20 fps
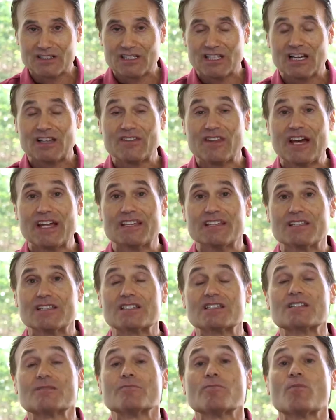and that
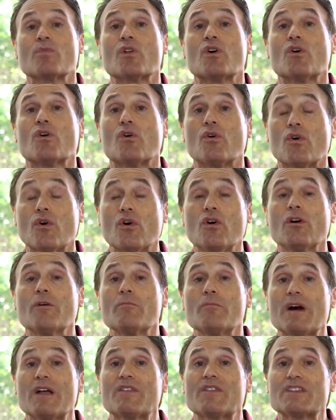is all
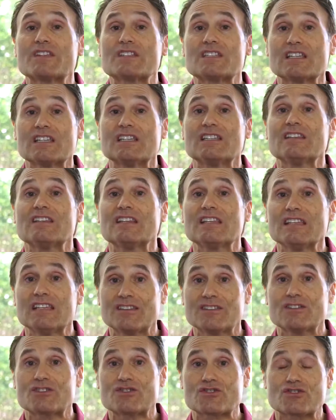methods in the
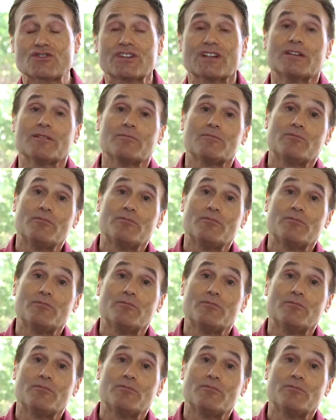industry,